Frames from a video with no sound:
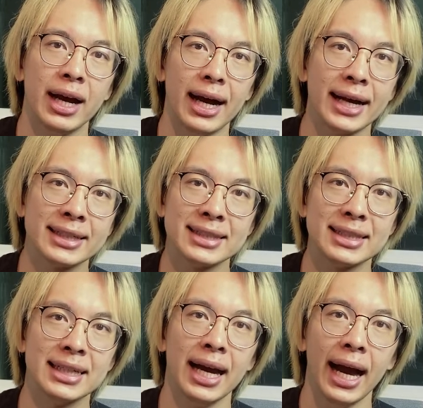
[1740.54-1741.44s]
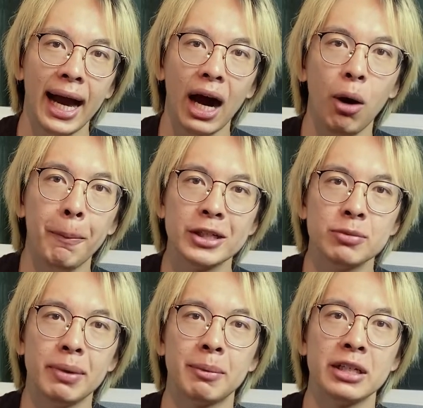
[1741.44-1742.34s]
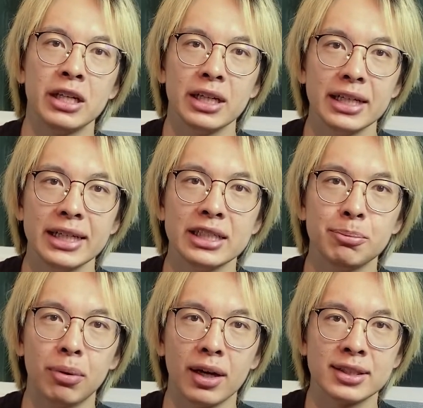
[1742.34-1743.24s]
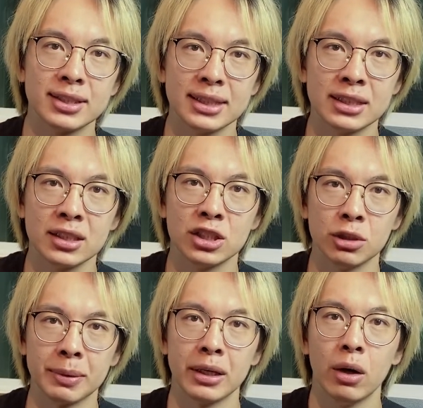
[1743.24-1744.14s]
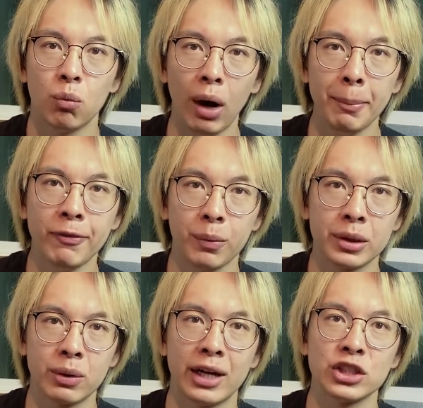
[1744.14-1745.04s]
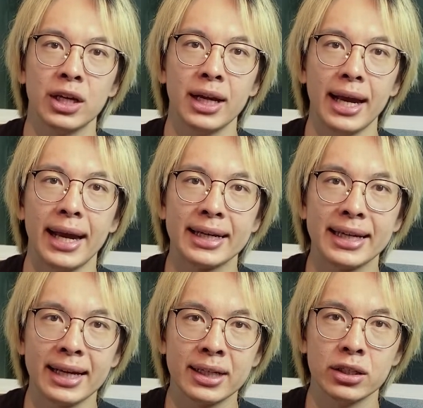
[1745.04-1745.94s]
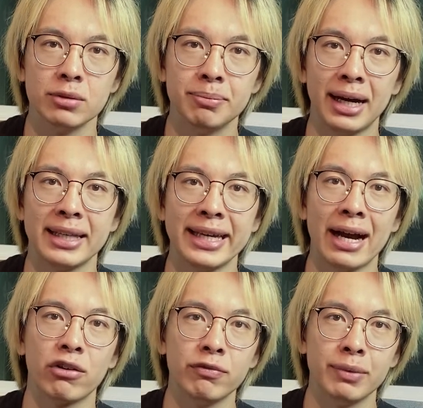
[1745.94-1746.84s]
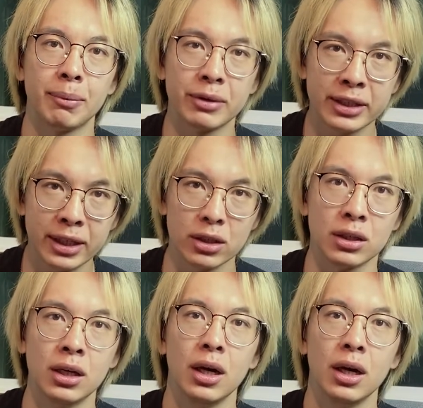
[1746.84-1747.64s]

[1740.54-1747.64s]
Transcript: I can see how much memory each process is consuming right before we crash and get killed by the out-of-memory killer.